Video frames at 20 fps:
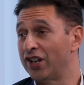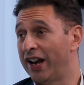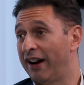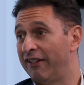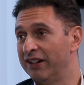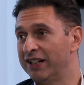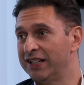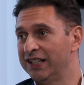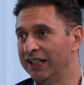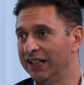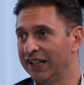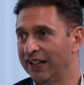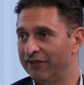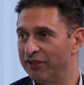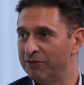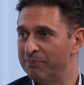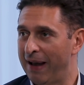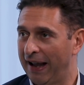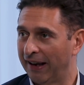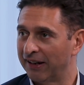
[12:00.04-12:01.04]
charity and
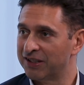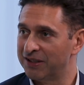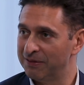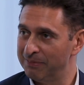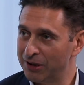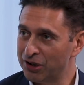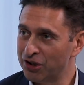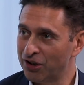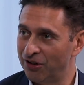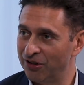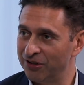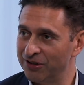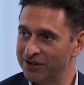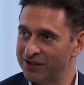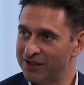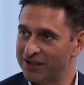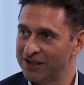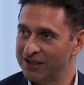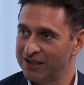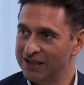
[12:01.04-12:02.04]
giving back to
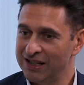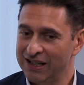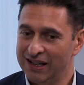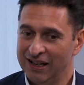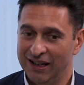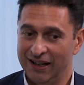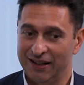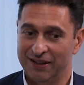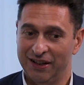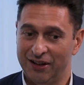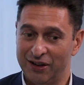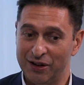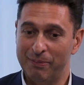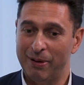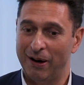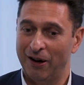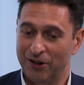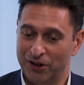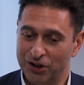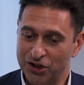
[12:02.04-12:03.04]
Mishcon's and the
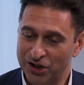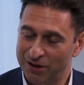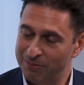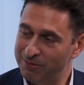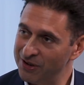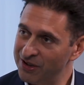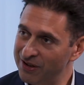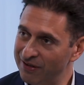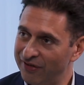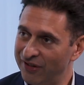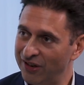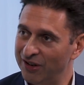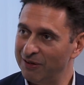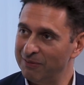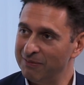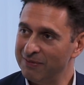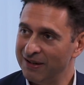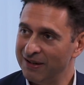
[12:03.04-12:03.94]
partnership as a firm?